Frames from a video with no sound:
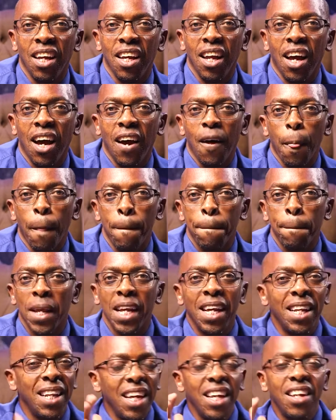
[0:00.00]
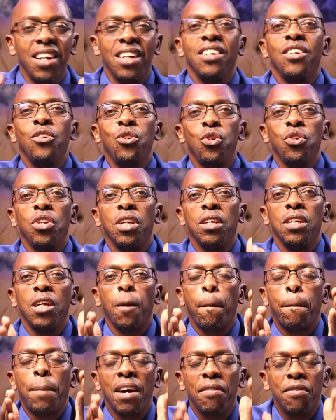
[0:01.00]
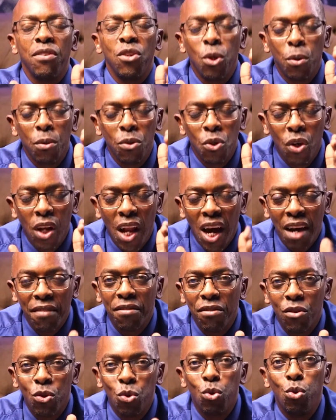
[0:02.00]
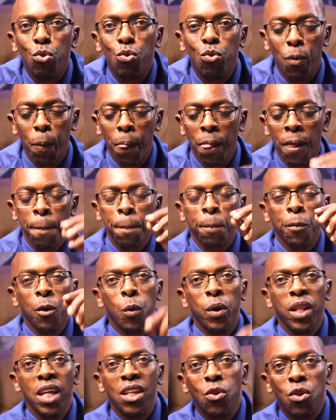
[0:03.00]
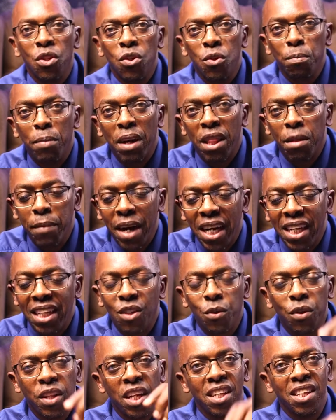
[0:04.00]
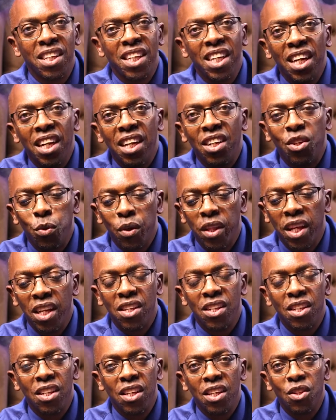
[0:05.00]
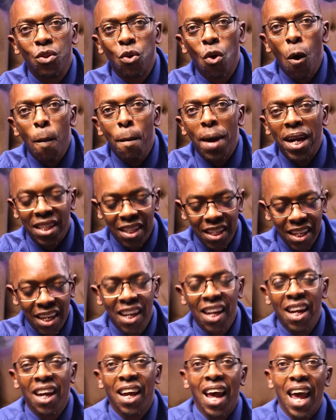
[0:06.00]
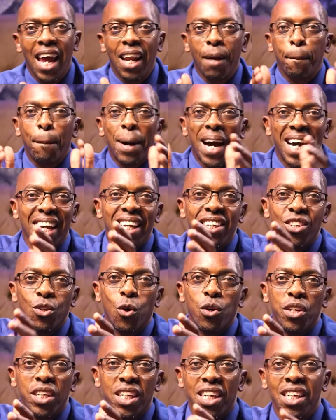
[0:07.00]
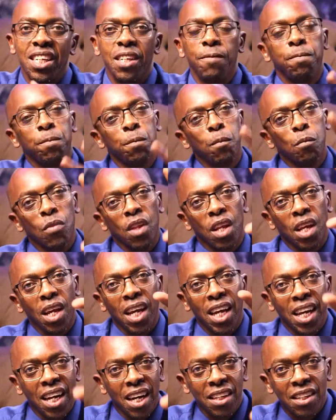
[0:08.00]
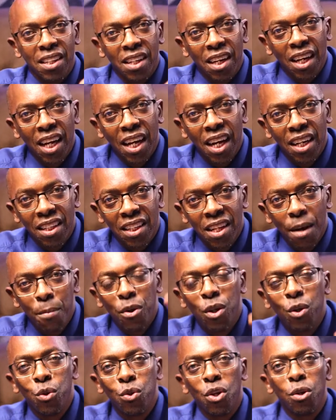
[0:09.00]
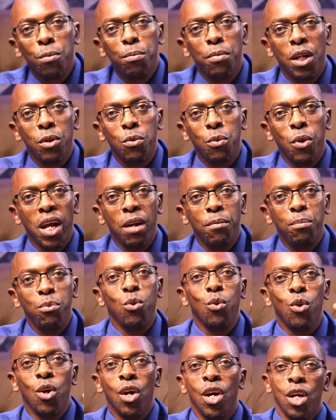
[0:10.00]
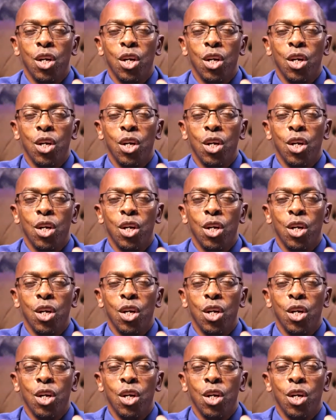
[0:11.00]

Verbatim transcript: Yeah. In areas issues you're, you're you you love to do, whether it's on mathematics, whether it's English, whether it's, it's commerce, and package content. Get at, get at somebody who's going to be able to help you.